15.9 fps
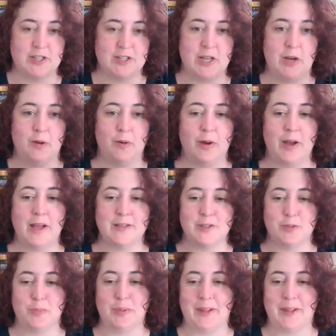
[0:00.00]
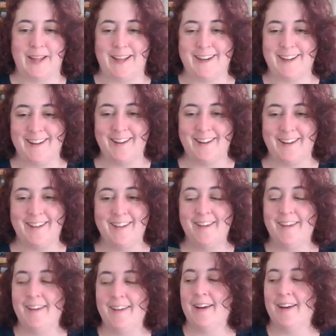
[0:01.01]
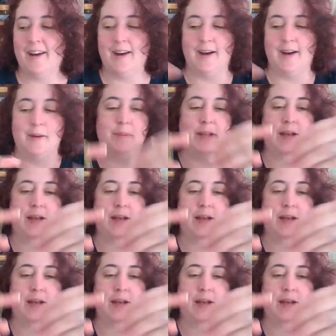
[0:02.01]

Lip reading: out as you plan it. But yeah.